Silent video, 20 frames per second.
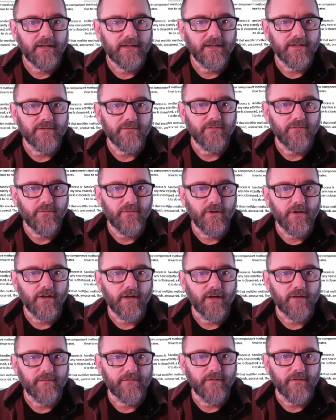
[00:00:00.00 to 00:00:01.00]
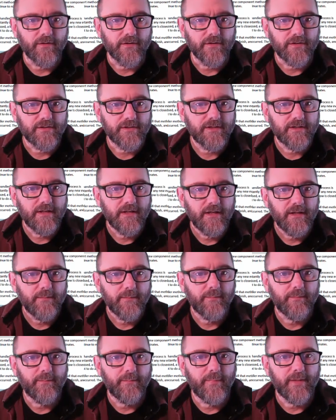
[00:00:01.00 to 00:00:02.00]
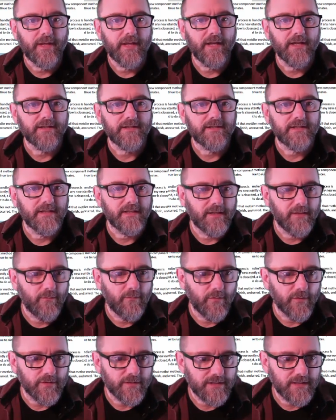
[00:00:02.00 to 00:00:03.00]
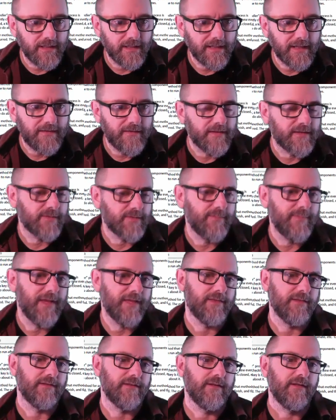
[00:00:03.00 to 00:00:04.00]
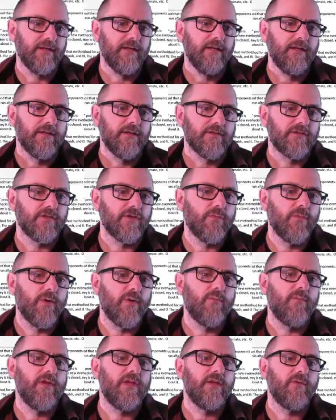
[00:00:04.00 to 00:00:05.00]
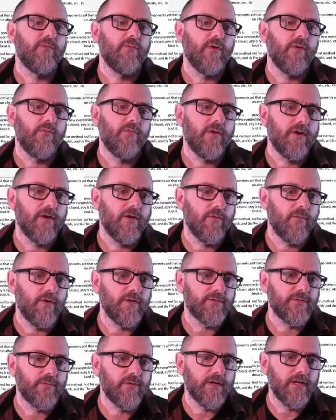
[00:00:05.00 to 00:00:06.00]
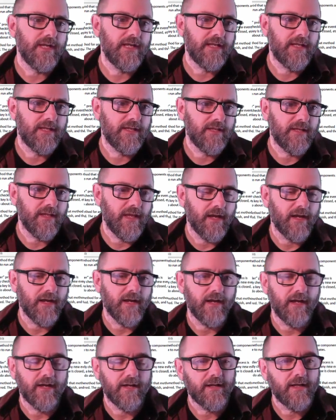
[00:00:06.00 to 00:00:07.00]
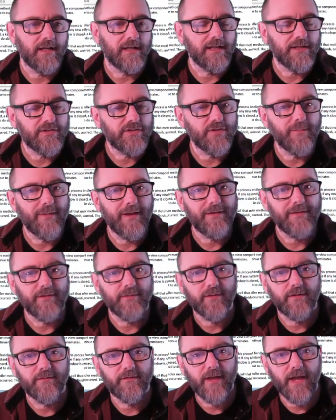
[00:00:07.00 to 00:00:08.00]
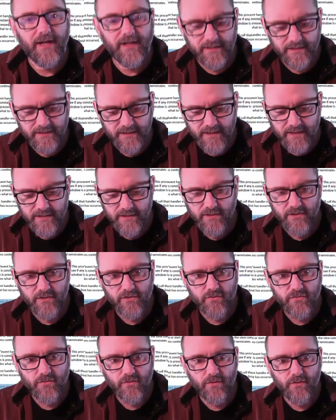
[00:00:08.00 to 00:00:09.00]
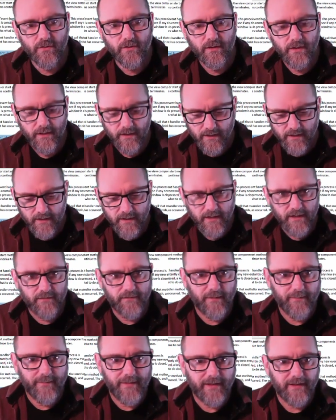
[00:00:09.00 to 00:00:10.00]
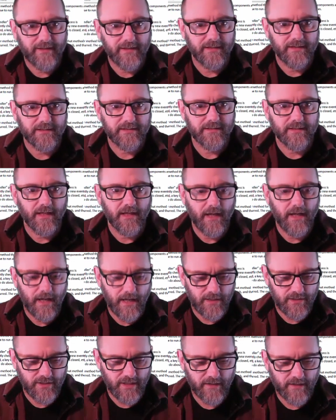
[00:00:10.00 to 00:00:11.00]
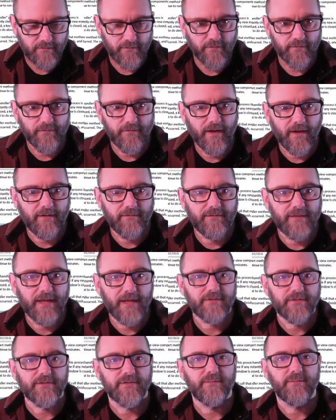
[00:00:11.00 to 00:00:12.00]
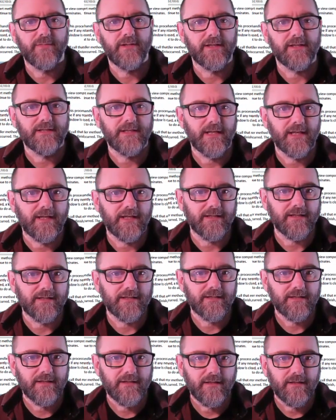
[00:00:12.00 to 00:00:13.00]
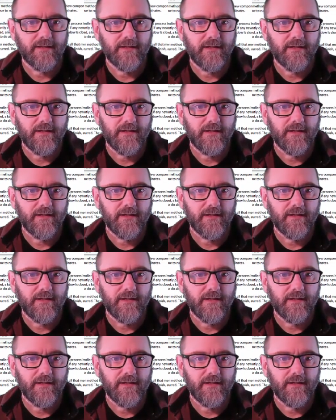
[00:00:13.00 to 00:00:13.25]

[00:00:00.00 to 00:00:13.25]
it doesn't work at first because we're still in this method. So once we're in a listener method, we've kind of seized control. If I make this hijacked for 5,000 milliseconds,